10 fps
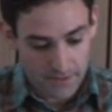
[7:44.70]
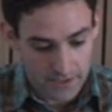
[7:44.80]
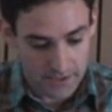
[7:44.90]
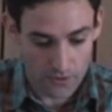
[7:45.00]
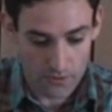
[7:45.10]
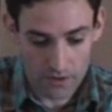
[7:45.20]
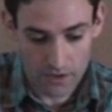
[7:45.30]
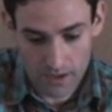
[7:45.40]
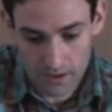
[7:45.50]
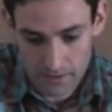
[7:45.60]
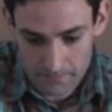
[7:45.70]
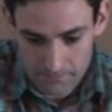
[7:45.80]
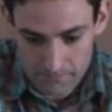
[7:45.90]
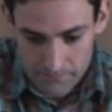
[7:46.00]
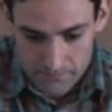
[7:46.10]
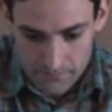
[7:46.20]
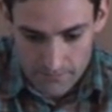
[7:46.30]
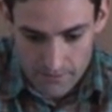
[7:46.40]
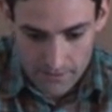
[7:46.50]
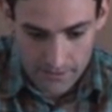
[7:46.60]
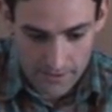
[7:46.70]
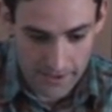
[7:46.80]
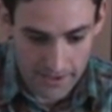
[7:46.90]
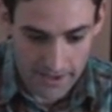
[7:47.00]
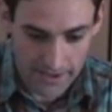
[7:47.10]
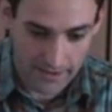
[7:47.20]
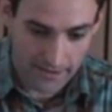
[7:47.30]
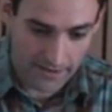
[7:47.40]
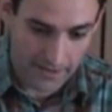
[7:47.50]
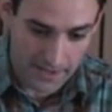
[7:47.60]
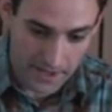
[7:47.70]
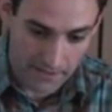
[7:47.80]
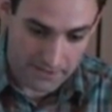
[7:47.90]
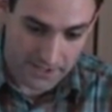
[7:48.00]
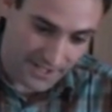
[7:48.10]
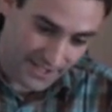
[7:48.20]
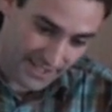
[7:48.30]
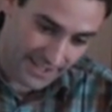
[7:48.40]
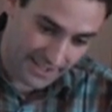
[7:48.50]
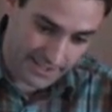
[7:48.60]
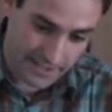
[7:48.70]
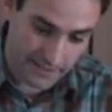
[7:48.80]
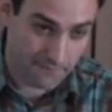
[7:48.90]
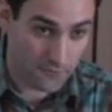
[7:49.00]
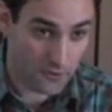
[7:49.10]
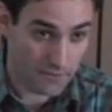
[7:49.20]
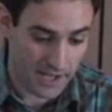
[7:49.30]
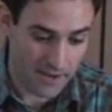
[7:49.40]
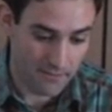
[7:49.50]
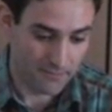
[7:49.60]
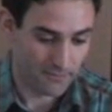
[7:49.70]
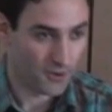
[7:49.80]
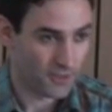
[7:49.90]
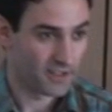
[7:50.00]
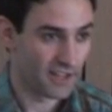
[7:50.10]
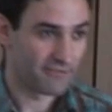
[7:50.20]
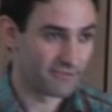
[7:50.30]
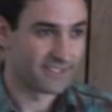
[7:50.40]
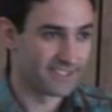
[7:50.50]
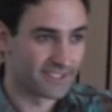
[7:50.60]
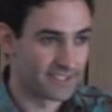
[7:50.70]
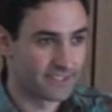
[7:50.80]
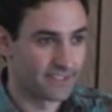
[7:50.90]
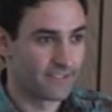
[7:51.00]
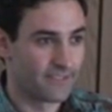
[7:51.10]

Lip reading: So the EFG, extensive form game, on the left is